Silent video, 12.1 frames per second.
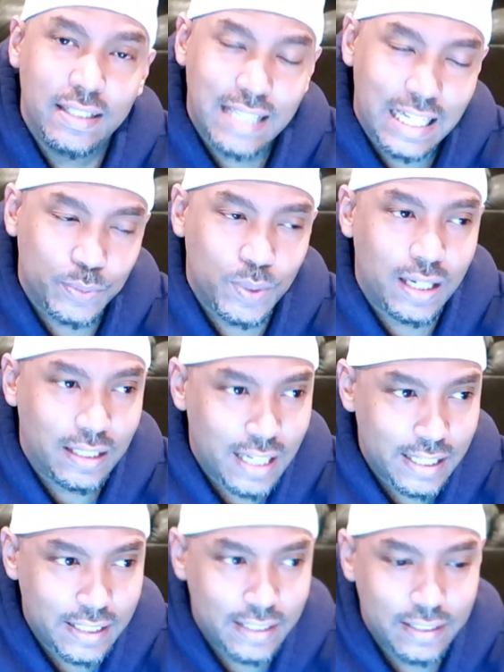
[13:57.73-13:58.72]
That's why I
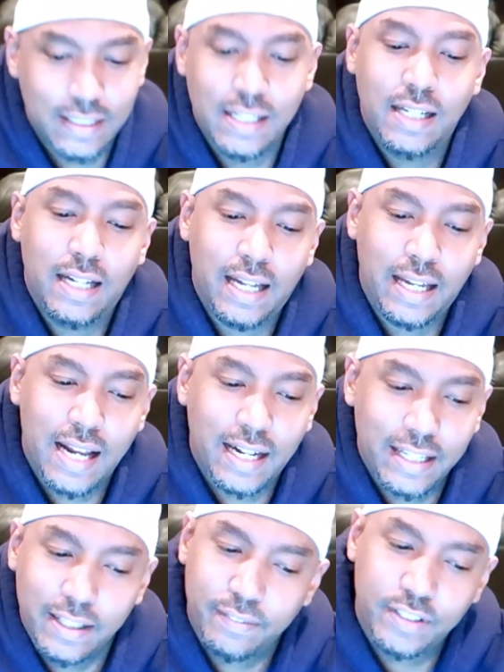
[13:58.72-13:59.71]
like it. And I
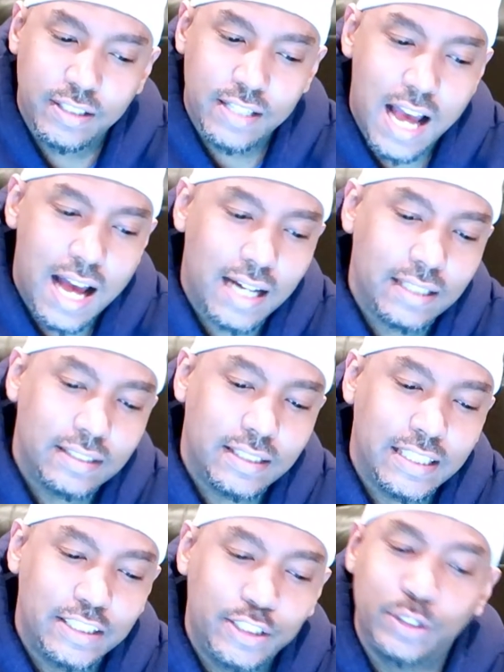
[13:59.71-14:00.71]
give the
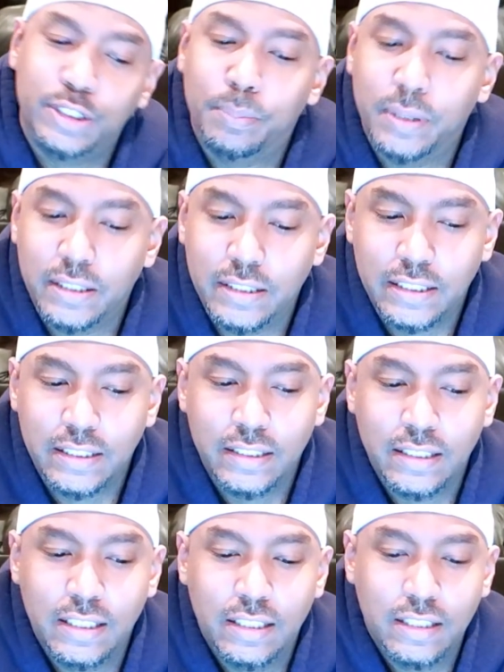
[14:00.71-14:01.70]
nod in usability
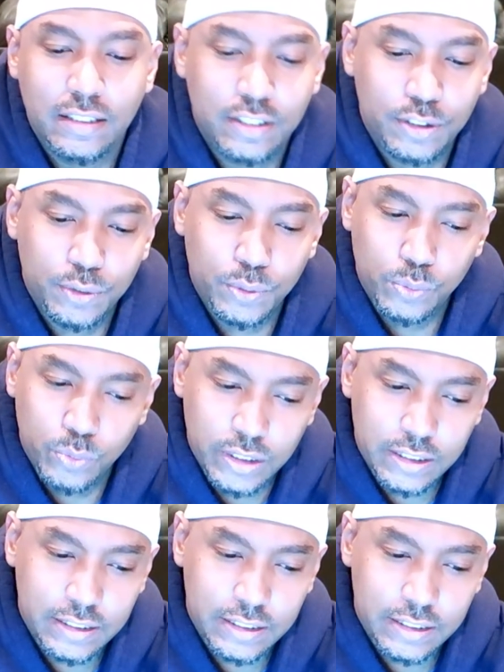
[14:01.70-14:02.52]
to real